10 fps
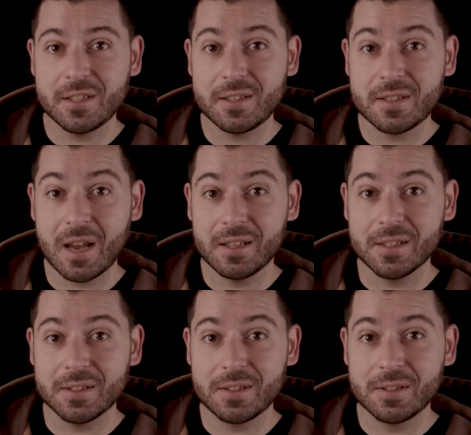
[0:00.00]

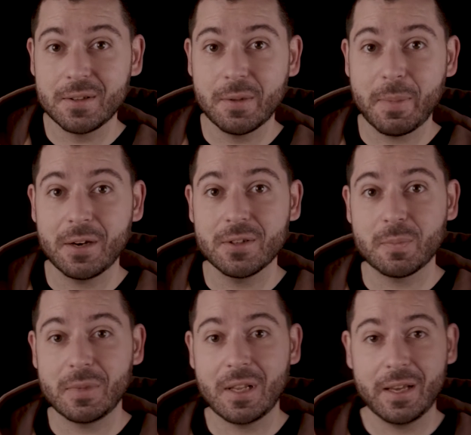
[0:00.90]
silence the power
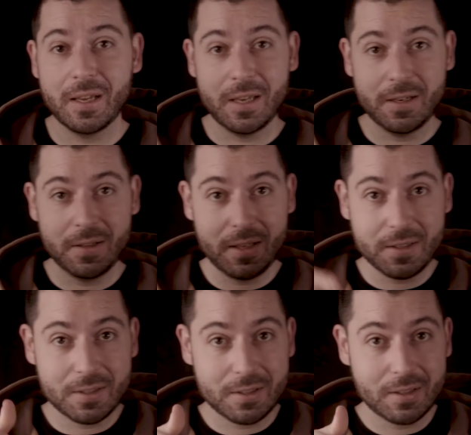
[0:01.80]
supply, and
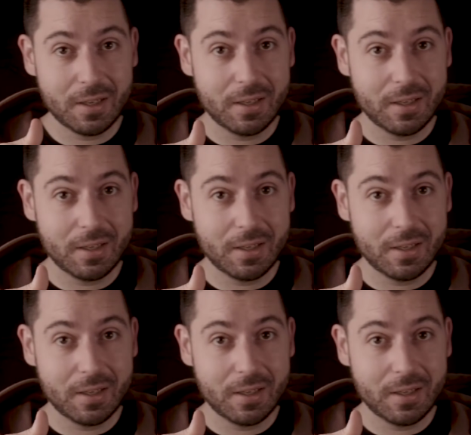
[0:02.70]
this